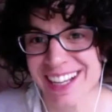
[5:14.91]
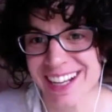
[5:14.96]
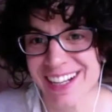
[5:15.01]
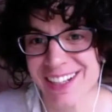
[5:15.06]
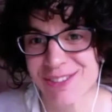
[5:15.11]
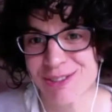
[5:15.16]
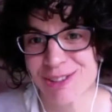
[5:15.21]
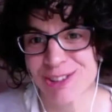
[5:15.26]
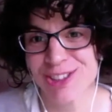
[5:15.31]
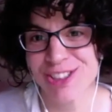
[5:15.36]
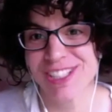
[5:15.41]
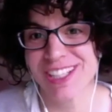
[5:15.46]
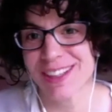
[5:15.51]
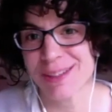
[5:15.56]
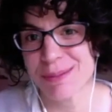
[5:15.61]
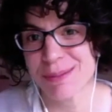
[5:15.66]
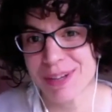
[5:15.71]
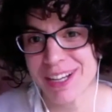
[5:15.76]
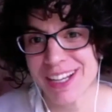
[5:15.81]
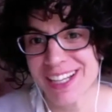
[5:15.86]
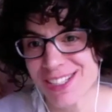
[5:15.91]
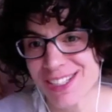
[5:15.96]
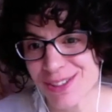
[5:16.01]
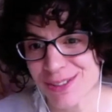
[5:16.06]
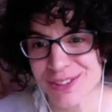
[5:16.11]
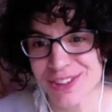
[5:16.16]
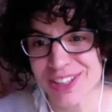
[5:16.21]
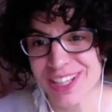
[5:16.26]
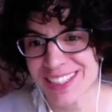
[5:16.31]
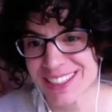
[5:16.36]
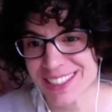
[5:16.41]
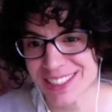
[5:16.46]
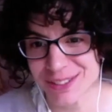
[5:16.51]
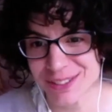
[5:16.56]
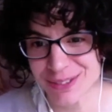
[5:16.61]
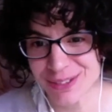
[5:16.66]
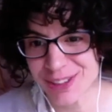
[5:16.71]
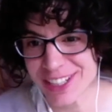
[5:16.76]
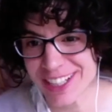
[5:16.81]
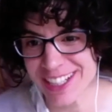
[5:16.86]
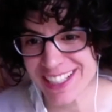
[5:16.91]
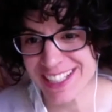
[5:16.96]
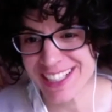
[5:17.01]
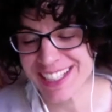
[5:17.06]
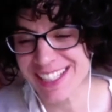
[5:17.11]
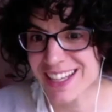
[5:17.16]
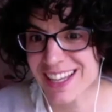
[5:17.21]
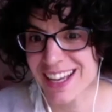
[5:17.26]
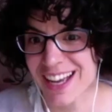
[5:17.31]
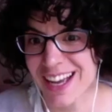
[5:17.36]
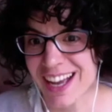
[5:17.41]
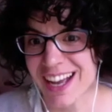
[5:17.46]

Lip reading: and what's at the base of that difference,